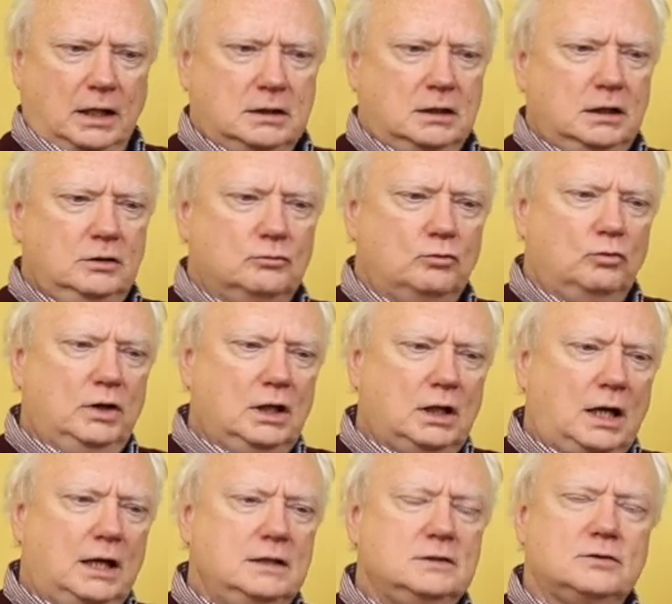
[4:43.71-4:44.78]
"I didn't
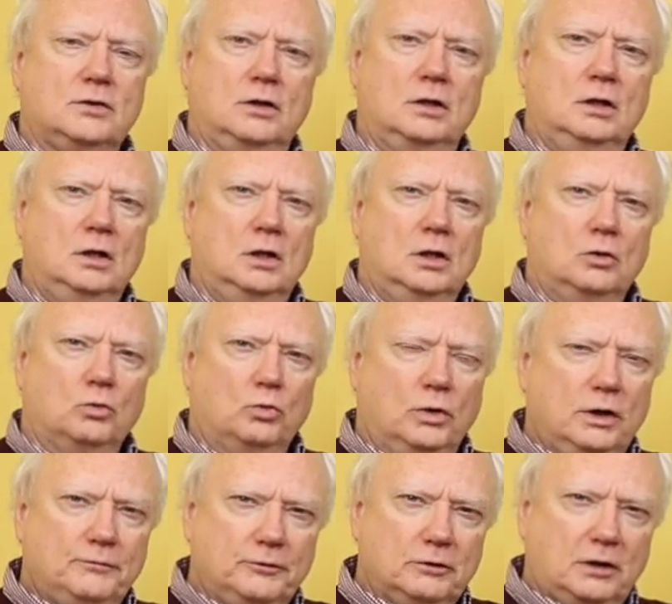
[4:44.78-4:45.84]
realize the
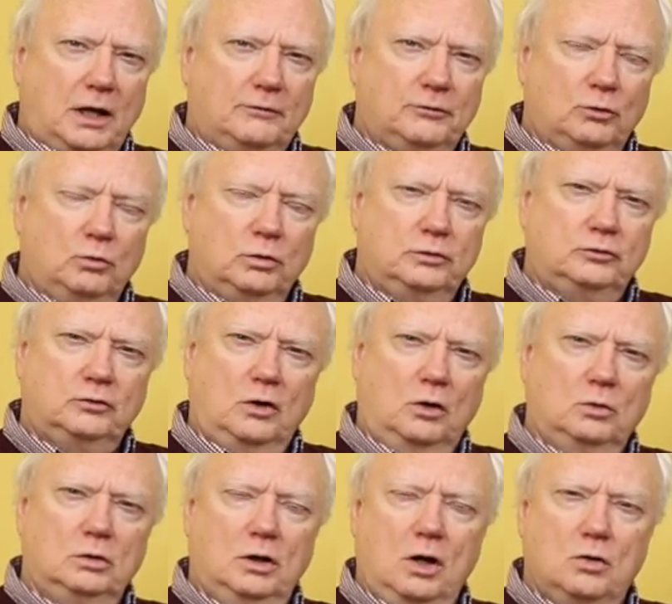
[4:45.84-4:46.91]
river level was
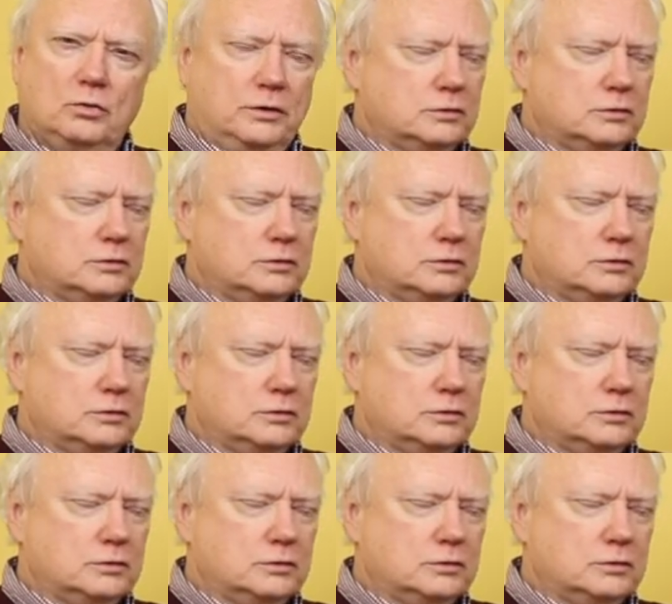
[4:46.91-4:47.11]
so low.